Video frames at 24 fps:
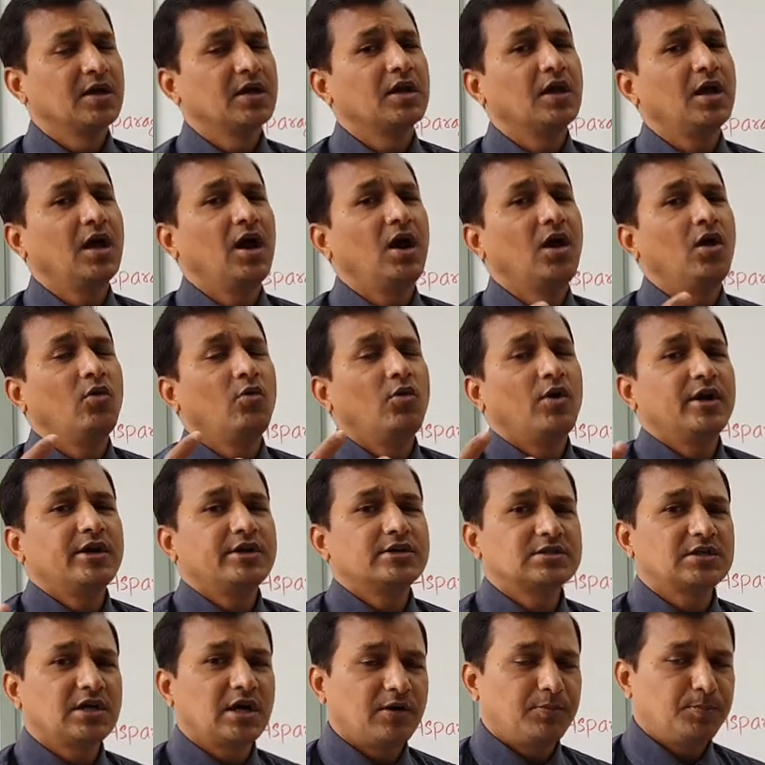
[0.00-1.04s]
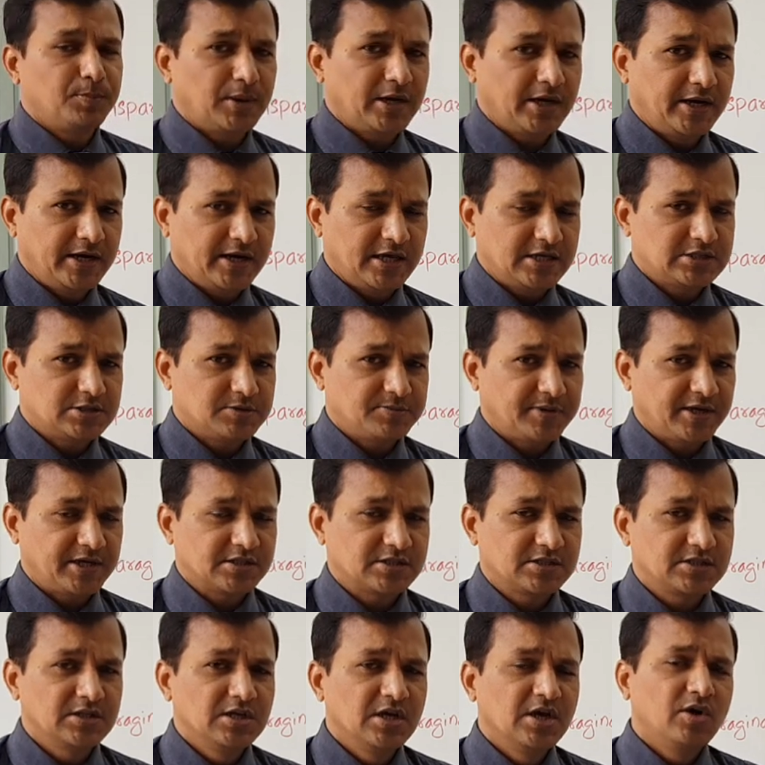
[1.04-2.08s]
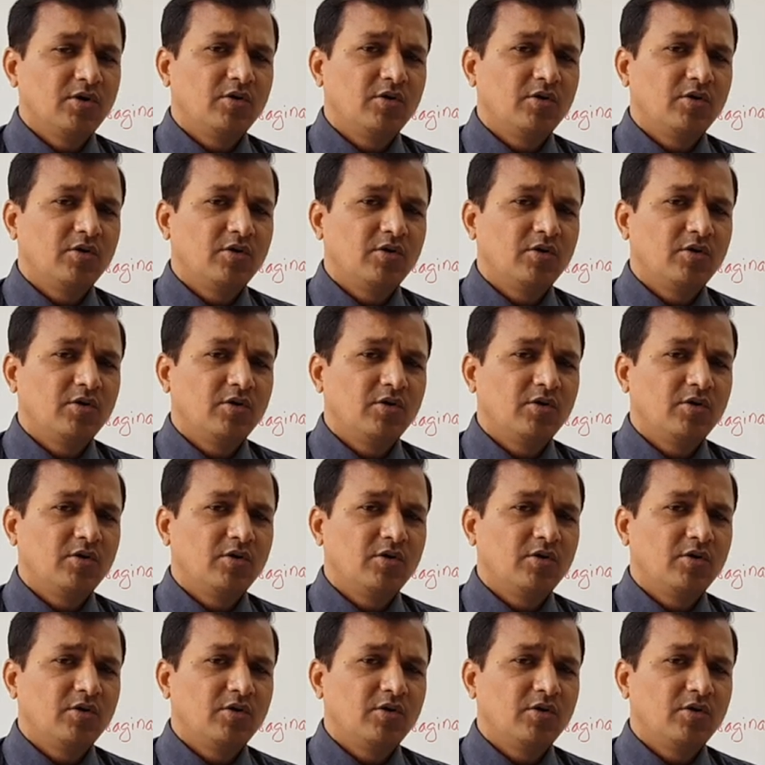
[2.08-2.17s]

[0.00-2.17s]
Now what is the applied aspect?